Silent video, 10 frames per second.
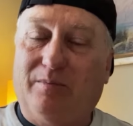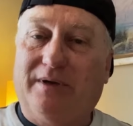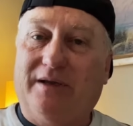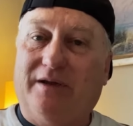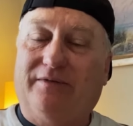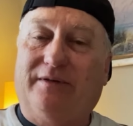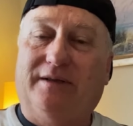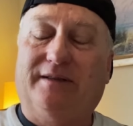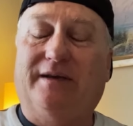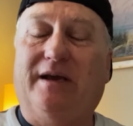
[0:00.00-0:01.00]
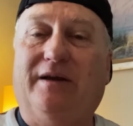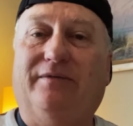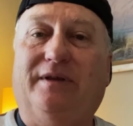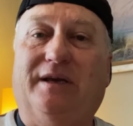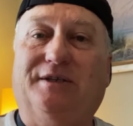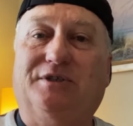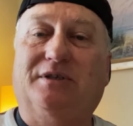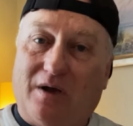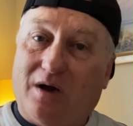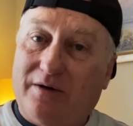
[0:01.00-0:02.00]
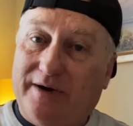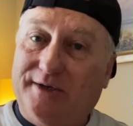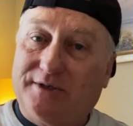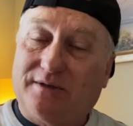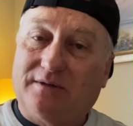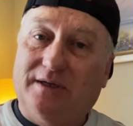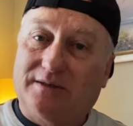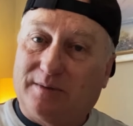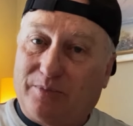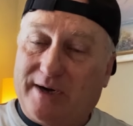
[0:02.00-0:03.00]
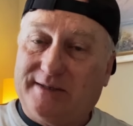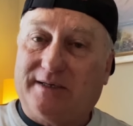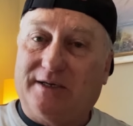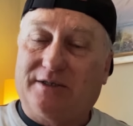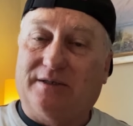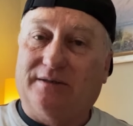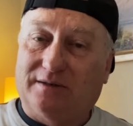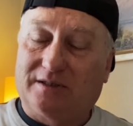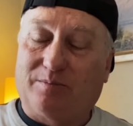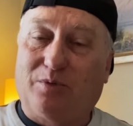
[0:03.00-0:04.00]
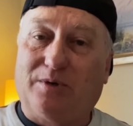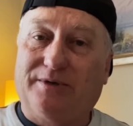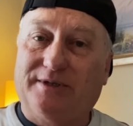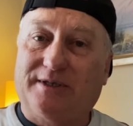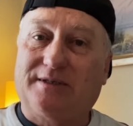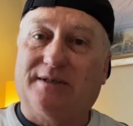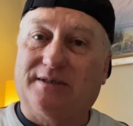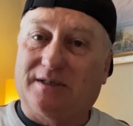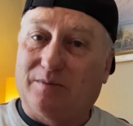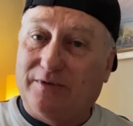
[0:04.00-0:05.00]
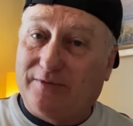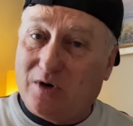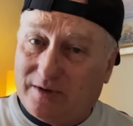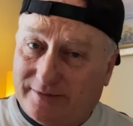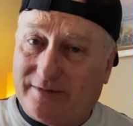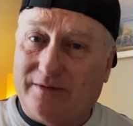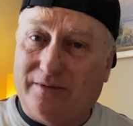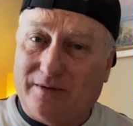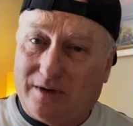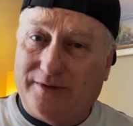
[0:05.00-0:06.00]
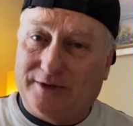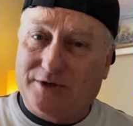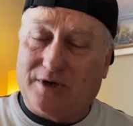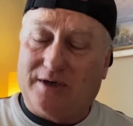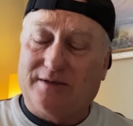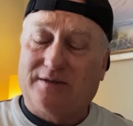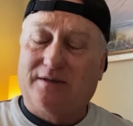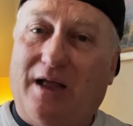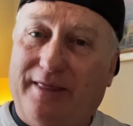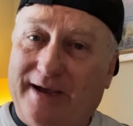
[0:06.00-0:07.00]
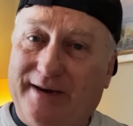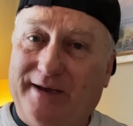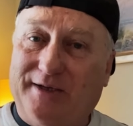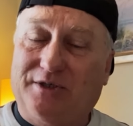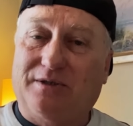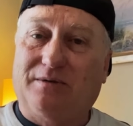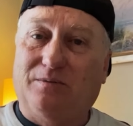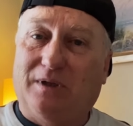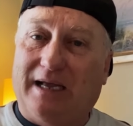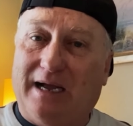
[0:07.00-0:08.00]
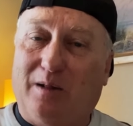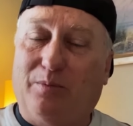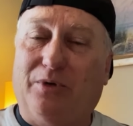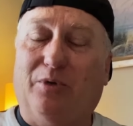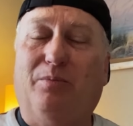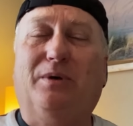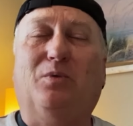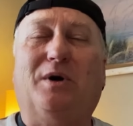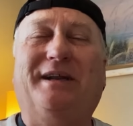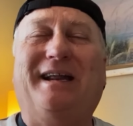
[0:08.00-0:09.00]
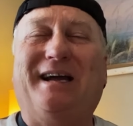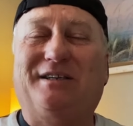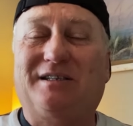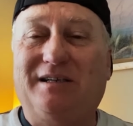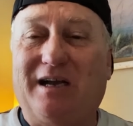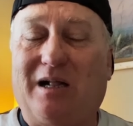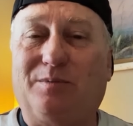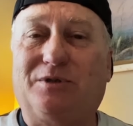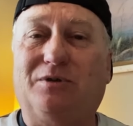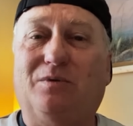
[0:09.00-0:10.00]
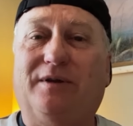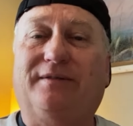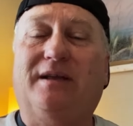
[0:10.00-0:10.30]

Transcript: believe that they have the edge. Our edge is the price action, the support and resistance that we've gone through on the charts. And that edge will help you. But what it actually helps you with